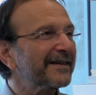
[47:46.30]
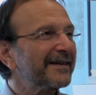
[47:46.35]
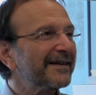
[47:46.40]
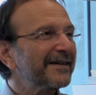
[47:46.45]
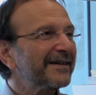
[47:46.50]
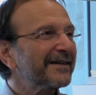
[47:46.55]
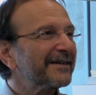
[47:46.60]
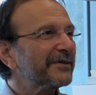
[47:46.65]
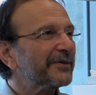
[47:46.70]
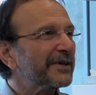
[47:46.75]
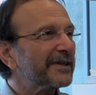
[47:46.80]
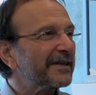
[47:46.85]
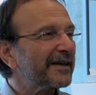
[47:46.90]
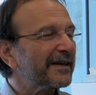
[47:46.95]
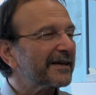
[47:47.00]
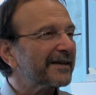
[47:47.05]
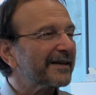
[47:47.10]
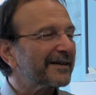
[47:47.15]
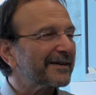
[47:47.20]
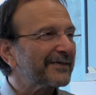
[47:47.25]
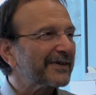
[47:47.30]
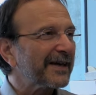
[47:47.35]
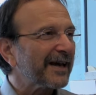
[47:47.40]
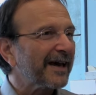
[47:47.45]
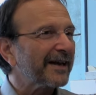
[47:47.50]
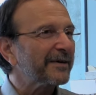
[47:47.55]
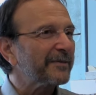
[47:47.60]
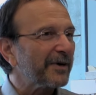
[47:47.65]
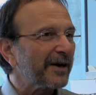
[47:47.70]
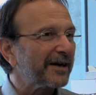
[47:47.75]
And we did, and we
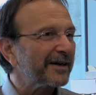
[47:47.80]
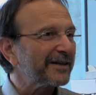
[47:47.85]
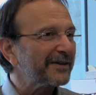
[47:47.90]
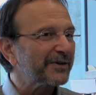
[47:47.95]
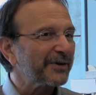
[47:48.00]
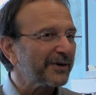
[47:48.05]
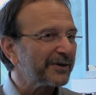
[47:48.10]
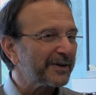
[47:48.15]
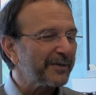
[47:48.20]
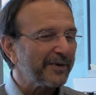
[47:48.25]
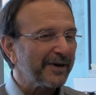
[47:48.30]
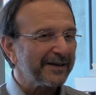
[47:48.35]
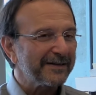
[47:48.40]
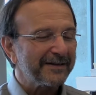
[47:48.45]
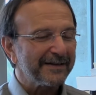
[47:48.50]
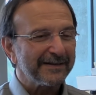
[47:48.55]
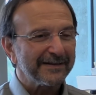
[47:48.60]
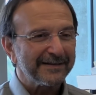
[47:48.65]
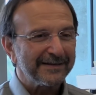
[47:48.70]
had him on. He talked about